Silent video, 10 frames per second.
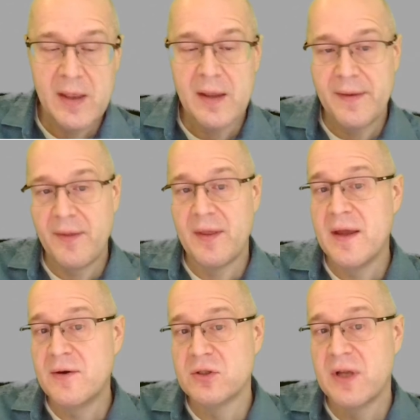Now, the
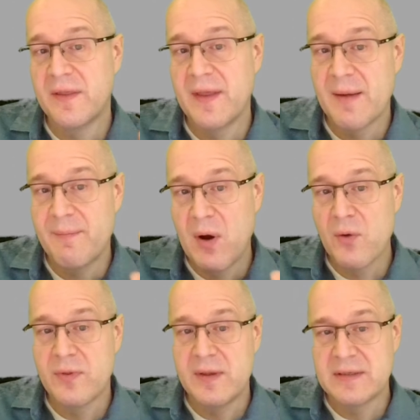interesting thing
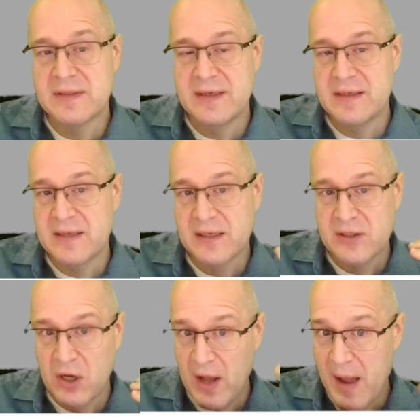about this is
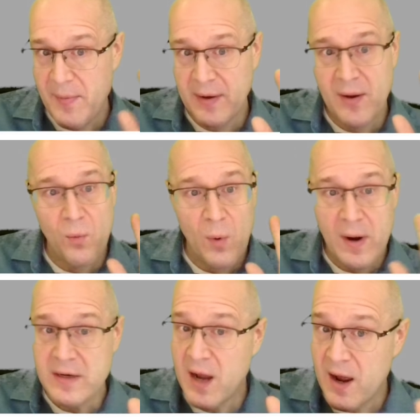all happening at
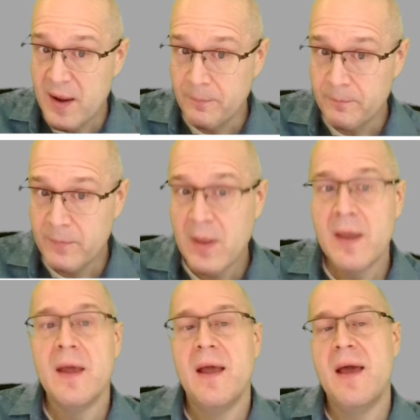one time,
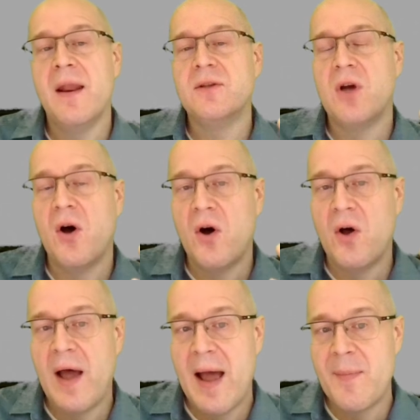and it's all
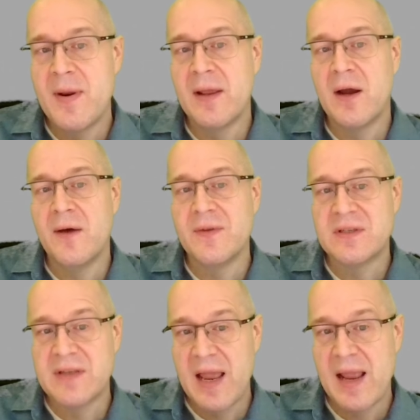happening on the
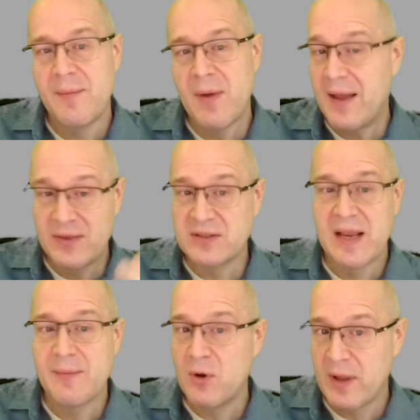same
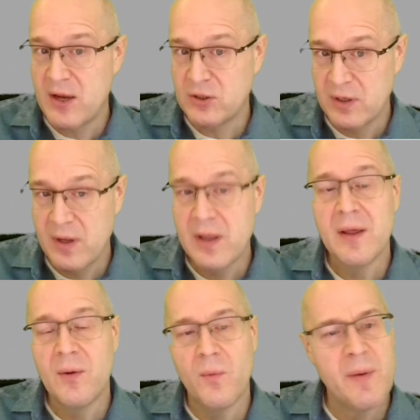location.
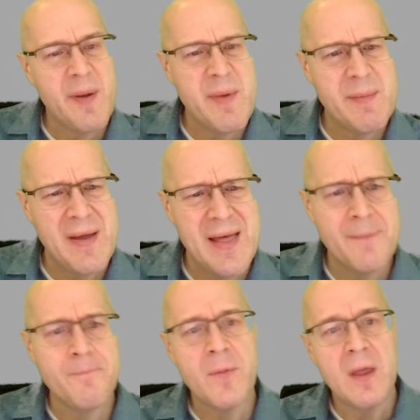What do I mean by that?
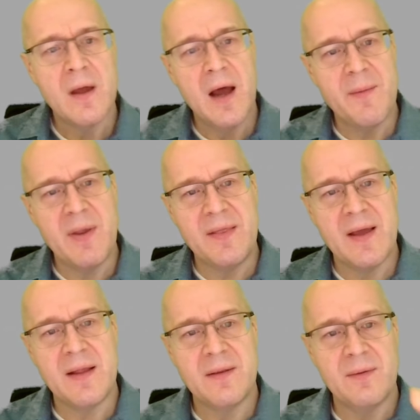I mean
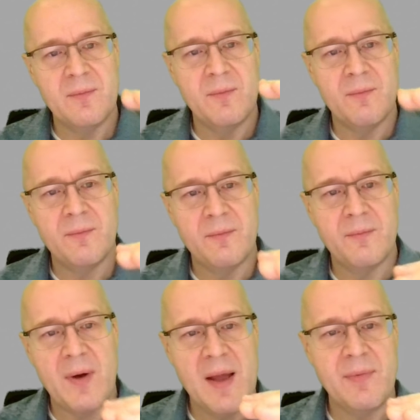that
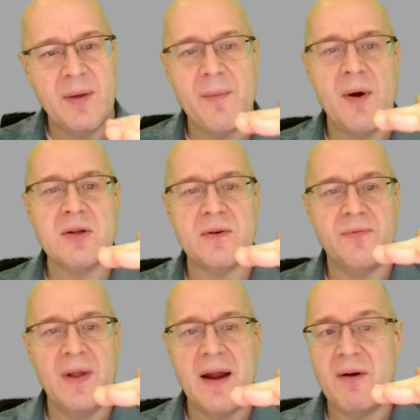double bonds are
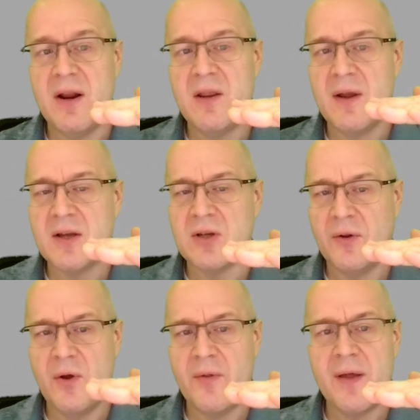flat, right? You guys all
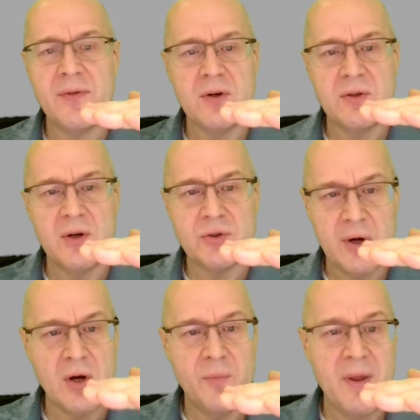know that. They're
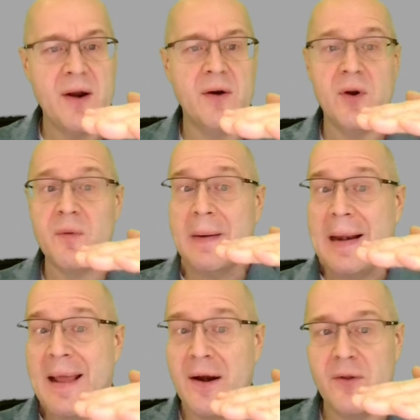trigonal planar. They're
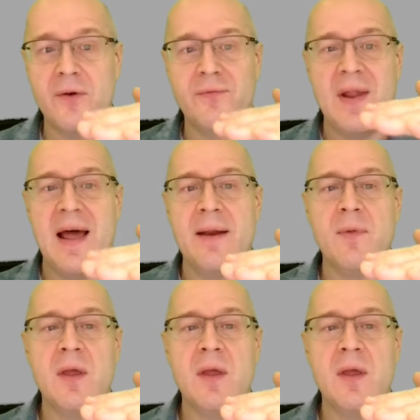planar. They're flat.